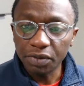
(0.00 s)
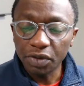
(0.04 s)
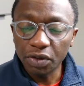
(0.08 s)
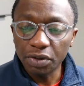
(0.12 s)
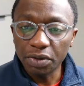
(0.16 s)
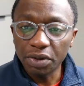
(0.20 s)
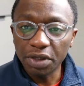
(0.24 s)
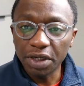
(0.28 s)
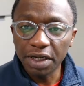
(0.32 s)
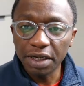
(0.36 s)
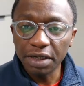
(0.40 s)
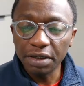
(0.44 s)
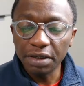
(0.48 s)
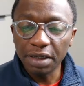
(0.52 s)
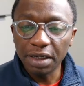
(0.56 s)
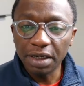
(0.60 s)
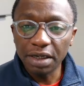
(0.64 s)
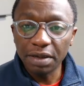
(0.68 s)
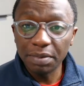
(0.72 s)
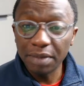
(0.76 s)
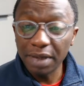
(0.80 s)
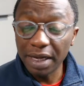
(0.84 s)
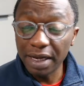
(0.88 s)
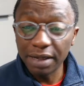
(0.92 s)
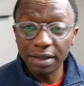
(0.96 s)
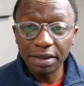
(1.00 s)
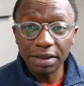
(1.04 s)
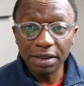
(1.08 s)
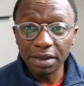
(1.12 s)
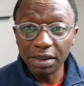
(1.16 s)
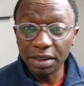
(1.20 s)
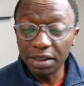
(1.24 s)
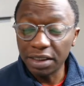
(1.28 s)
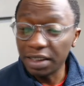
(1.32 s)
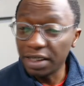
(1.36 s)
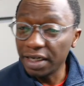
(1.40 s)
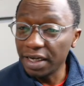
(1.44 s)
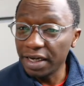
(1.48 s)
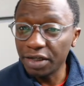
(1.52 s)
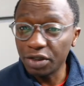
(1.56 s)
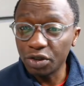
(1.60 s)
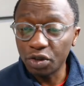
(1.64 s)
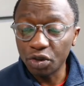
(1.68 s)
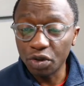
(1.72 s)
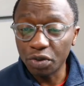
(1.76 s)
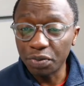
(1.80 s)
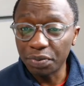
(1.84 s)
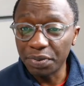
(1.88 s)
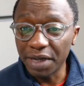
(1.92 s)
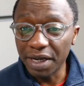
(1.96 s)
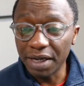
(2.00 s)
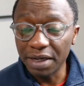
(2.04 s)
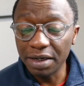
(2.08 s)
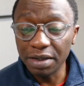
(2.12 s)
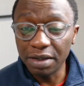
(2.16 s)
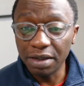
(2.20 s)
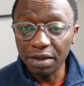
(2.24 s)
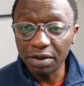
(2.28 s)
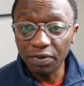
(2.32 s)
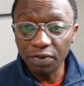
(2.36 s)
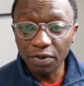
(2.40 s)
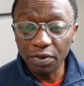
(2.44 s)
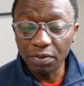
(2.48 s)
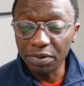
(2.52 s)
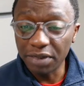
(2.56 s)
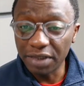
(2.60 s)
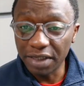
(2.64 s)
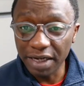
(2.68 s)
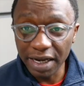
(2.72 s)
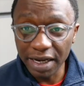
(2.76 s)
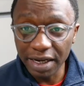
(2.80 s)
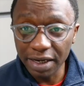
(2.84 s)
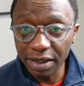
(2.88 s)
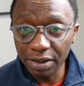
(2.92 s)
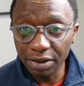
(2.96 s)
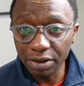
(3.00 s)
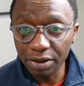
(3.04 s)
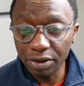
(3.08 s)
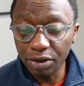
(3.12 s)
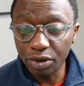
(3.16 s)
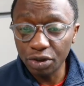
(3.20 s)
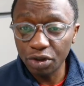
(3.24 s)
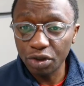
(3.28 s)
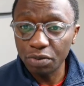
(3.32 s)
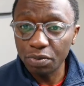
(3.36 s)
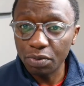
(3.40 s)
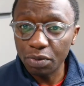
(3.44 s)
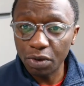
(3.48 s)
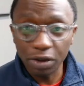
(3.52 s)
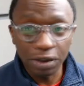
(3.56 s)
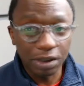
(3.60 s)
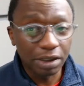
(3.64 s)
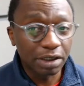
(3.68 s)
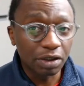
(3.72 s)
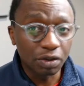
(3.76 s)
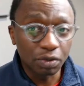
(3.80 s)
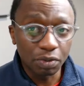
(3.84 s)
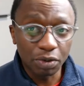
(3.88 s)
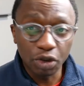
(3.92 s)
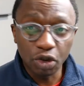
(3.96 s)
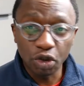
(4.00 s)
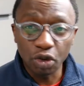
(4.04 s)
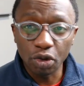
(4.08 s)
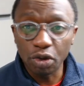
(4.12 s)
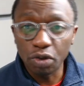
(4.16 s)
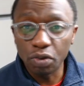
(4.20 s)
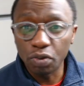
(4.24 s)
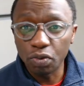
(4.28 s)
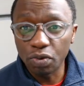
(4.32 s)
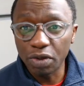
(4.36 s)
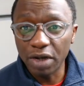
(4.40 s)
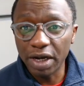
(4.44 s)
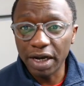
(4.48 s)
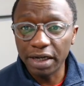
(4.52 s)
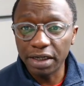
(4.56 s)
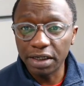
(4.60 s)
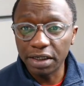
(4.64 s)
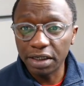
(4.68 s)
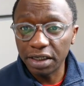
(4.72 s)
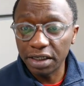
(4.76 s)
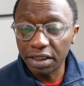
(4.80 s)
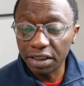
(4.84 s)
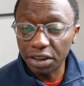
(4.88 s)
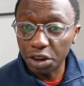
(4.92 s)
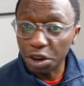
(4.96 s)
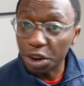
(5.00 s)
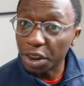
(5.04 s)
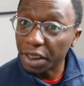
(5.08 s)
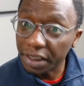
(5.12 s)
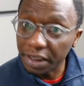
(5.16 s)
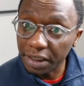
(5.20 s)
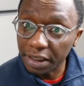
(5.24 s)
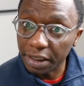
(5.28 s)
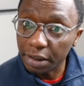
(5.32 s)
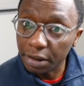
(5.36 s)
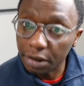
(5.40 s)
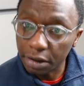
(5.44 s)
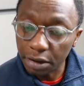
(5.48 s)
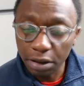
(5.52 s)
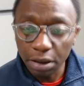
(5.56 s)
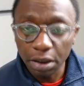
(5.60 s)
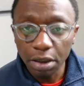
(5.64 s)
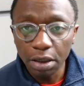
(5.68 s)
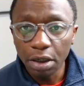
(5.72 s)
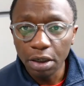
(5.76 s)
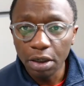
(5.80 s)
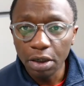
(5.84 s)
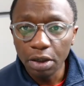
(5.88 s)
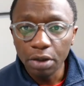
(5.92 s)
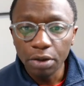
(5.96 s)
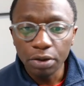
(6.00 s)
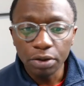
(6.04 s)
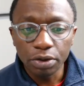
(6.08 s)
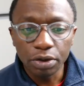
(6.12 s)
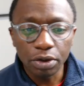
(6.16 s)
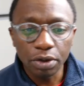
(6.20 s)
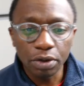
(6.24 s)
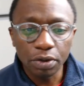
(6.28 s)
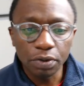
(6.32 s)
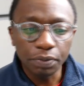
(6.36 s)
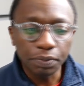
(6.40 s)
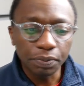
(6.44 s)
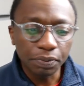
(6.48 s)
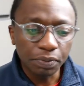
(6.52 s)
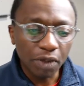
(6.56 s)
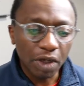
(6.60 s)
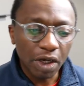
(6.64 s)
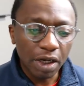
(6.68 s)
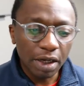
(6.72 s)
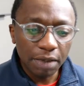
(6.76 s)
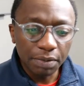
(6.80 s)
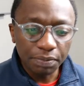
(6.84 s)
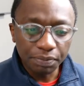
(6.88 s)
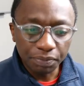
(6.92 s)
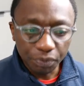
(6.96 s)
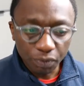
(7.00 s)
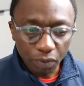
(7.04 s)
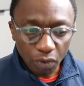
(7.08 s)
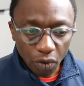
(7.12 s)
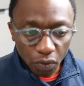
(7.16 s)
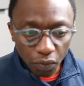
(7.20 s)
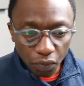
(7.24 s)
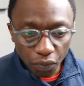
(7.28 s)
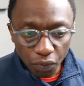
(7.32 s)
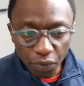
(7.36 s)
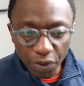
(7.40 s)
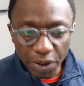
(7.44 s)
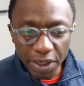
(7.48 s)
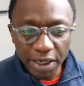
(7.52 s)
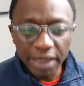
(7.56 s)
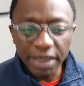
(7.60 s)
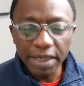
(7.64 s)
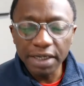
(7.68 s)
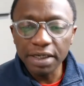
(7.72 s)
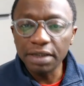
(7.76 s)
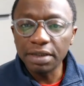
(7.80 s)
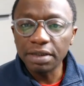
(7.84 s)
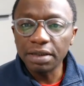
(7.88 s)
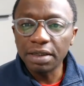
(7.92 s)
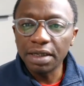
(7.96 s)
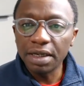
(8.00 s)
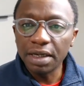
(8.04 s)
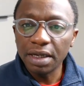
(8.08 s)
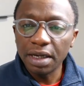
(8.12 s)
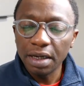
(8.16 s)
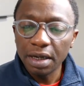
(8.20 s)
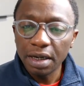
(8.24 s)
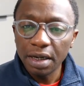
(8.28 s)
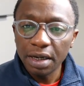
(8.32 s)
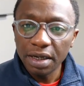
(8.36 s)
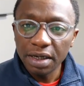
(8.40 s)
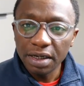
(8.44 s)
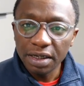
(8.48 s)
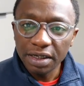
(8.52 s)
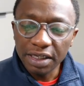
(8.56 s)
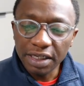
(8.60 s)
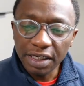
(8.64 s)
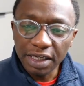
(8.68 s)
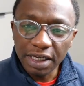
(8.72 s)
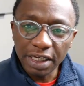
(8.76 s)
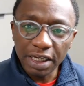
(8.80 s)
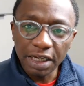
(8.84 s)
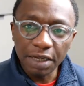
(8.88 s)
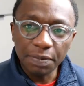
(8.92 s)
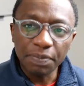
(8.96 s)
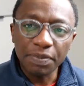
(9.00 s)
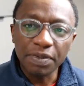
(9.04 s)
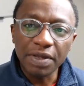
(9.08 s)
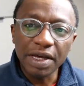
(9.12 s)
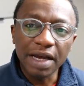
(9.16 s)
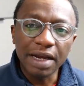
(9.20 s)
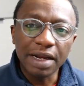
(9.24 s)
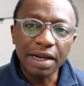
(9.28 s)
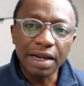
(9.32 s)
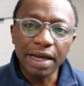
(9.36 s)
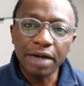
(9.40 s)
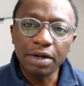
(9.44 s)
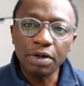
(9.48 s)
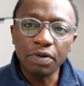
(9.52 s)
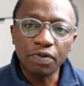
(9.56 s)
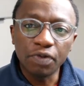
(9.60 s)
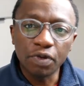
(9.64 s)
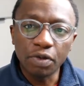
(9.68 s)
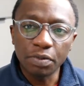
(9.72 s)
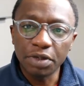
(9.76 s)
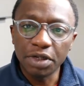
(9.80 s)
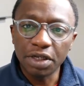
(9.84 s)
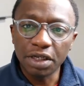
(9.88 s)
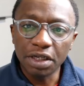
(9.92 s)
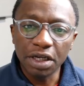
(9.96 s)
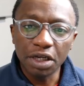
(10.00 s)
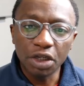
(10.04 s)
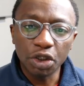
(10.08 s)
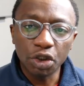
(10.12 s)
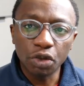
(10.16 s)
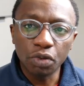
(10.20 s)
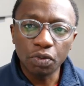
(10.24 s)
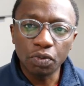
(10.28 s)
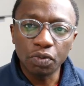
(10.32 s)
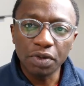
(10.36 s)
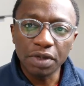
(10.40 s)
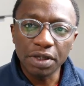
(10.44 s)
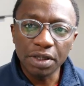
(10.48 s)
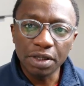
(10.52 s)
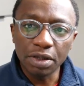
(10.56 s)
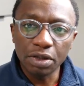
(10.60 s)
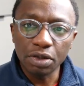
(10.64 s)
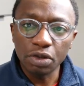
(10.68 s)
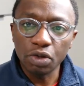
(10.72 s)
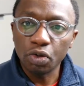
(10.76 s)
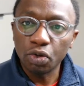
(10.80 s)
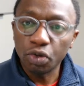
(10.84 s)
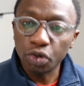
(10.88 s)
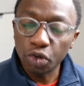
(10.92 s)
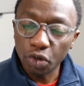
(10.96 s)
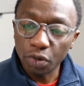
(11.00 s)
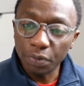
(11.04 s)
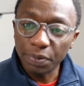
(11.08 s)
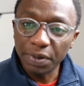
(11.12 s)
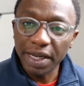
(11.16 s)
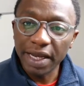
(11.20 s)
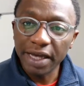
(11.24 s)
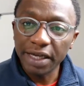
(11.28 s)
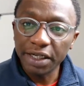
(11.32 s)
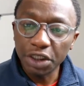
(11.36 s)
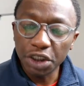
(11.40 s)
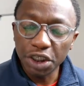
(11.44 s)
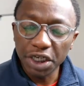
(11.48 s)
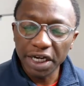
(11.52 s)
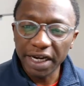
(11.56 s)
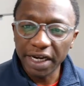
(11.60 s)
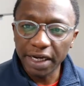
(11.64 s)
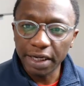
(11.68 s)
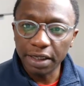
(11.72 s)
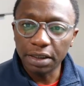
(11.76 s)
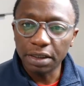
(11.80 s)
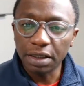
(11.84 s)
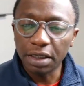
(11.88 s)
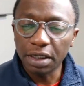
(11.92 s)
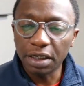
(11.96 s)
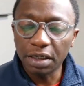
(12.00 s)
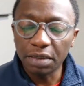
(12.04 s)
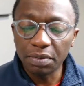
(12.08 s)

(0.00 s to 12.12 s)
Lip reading: Okay, and the delays could be anything from days to months, as we saw in Wuhan in China. So really keep that line of communication with your supply chain.